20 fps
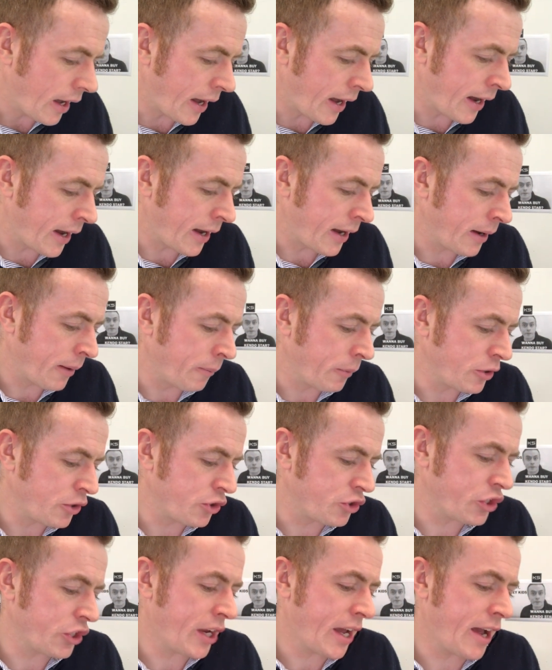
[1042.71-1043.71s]

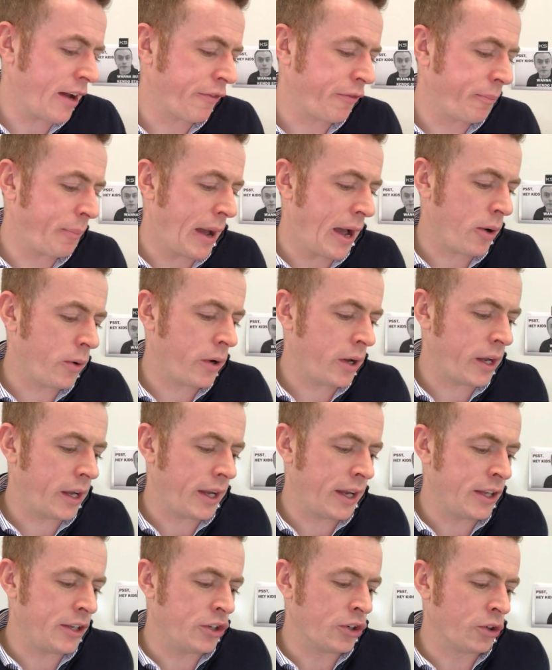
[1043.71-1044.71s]
You should have power
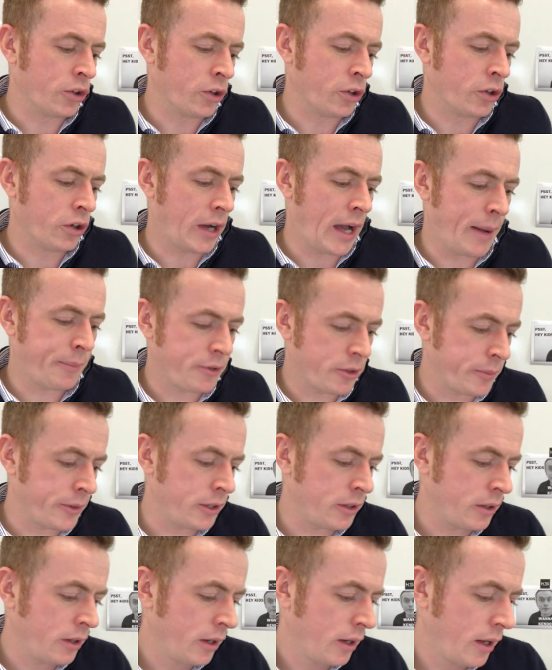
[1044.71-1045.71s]
in your
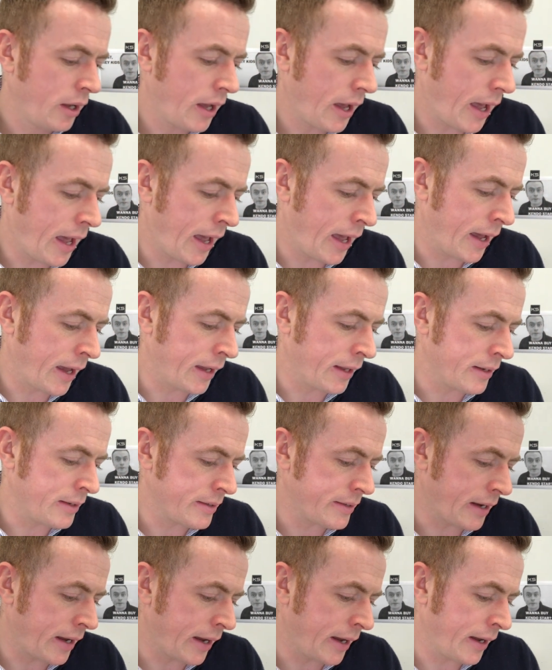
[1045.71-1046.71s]
abdomen,
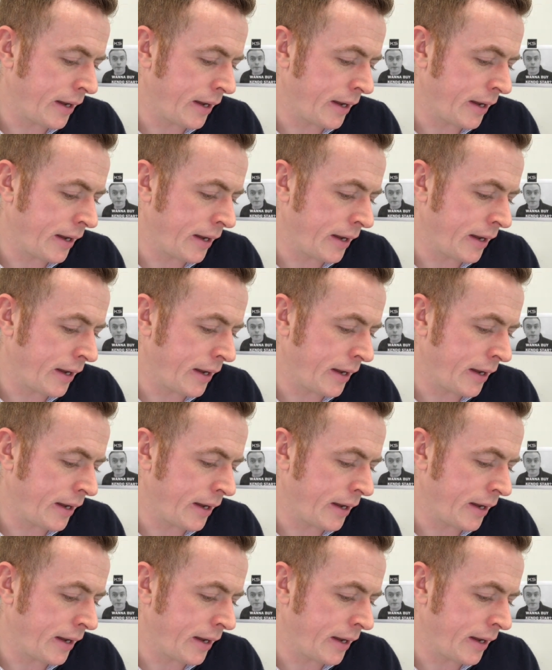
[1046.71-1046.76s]
and